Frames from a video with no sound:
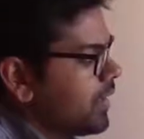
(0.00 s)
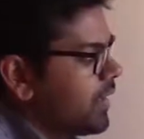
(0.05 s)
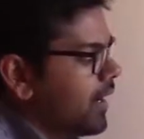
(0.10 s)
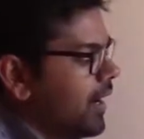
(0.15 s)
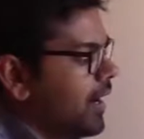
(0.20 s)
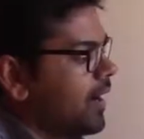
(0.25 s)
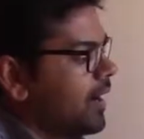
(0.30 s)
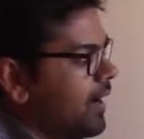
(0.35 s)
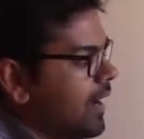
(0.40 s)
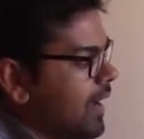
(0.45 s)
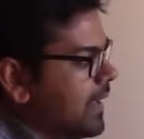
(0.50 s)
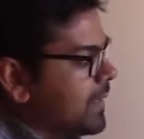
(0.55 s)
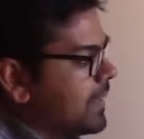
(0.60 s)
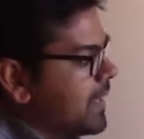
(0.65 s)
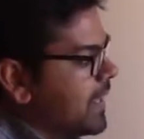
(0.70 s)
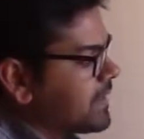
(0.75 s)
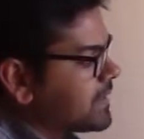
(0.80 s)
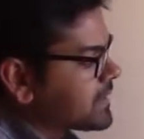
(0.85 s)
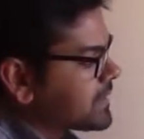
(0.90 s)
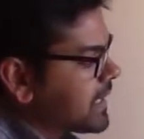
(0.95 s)
and
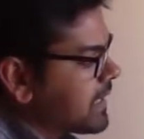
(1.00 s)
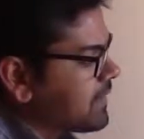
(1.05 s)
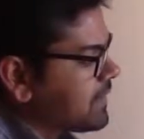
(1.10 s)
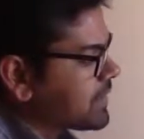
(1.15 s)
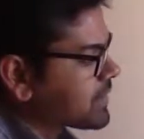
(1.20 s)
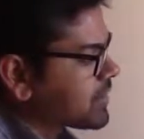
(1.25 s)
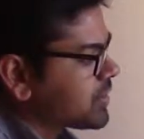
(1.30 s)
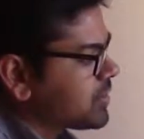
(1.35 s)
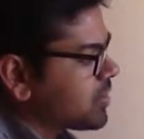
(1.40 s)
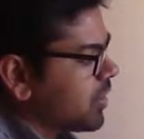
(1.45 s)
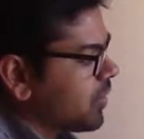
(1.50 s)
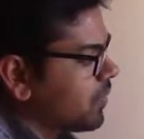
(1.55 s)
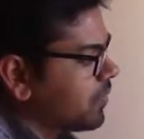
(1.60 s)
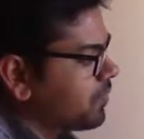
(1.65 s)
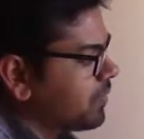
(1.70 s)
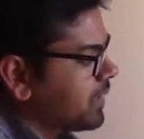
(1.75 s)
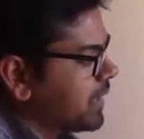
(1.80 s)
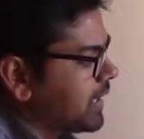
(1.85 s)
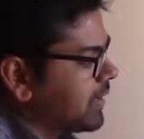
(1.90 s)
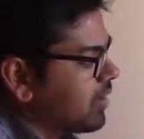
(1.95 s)
then say this is your
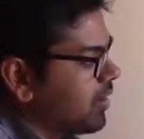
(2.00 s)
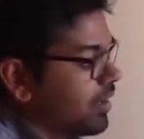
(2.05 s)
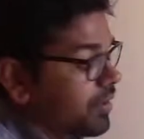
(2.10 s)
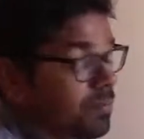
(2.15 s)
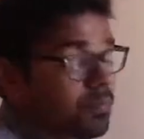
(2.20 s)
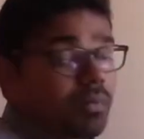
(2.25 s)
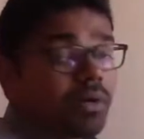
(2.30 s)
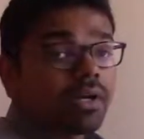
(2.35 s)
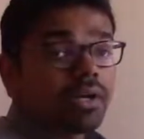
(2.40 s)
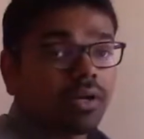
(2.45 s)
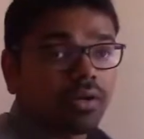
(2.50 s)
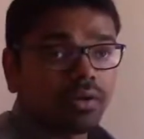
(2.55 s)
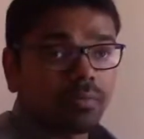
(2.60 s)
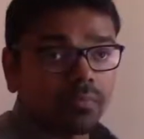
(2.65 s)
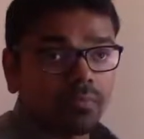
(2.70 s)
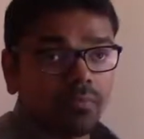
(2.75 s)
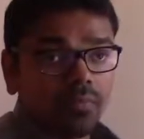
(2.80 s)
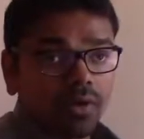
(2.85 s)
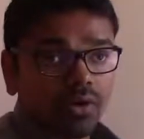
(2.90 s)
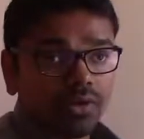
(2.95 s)
link on
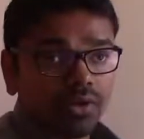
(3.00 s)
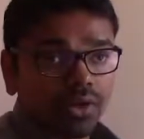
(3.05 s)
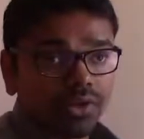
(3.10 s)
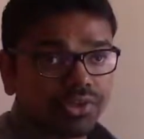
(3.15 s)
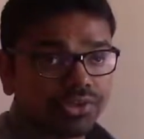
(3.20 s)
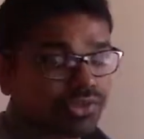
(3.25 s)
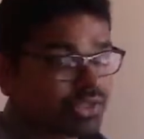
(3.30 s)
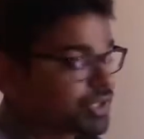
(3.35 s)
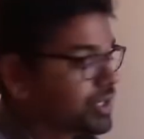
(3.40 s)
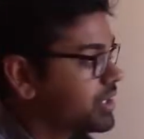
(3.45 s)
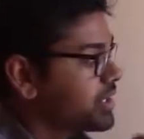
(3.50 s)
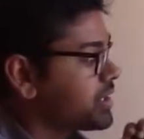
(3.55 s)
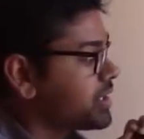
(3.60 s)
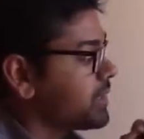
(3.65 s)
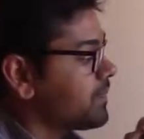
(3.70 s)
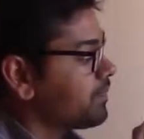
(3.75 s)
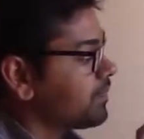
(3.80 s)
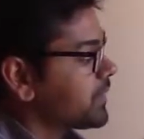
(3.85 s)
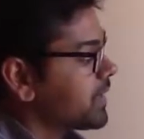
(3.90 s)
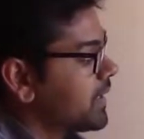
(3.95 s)
the search
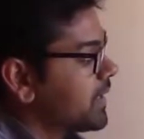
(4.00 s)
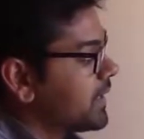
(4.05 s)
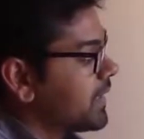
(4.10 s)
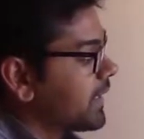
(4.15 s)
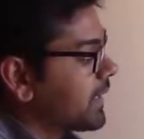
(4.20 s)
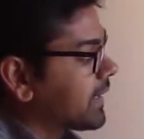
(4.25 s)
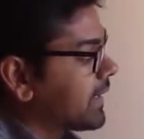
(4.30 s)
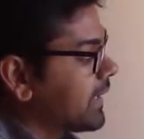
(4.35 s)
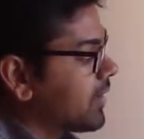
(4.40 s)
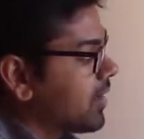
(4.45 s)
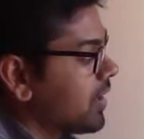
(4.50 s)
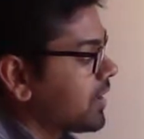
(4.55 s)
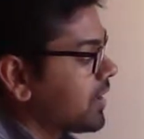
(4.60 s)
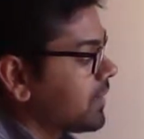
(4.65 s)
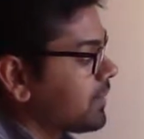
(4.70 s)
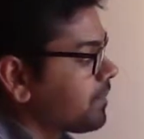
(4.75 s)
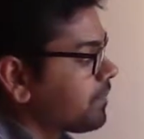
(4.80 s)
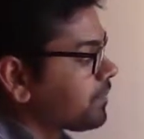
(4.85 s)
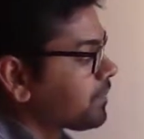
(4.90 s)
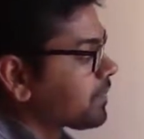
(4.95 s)
engine. They click on
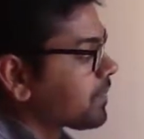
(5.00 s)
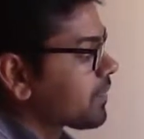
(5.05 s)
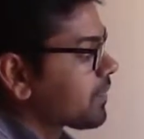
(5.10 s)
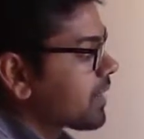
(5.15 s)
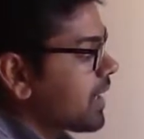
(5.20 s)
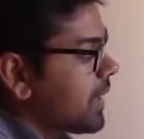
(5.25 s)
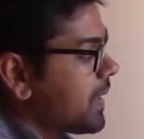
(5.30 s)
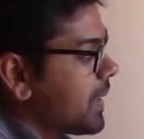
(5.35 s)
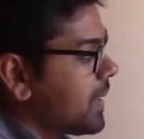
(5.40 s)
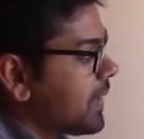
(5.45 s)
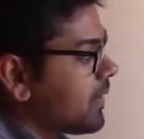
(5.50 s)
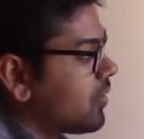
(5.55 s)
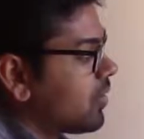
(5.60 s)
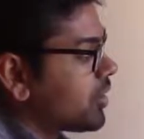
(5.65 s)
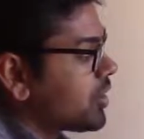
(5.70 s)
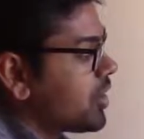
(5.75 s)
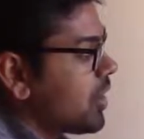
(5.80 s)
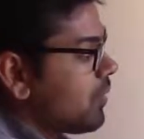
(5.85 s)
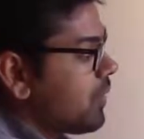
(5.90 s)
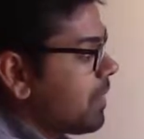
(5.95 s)
it and then they go
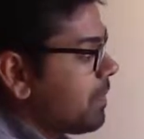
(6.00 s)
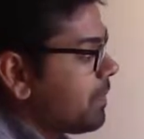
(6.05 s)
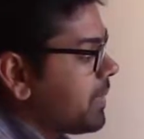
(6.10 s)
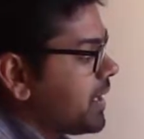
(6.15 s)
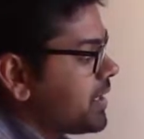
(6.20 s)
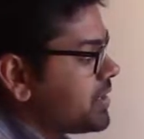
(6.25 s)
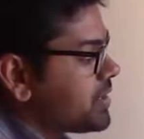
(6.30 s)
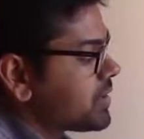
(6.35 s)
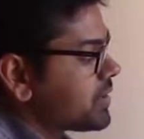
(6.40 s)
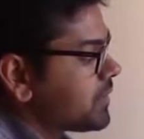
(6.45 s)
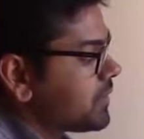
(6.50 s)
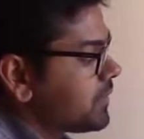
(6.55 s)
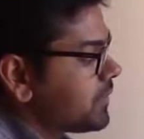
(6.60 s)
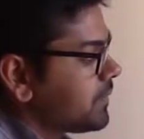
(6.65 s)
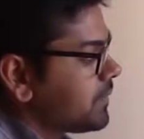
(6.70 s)
to your web page.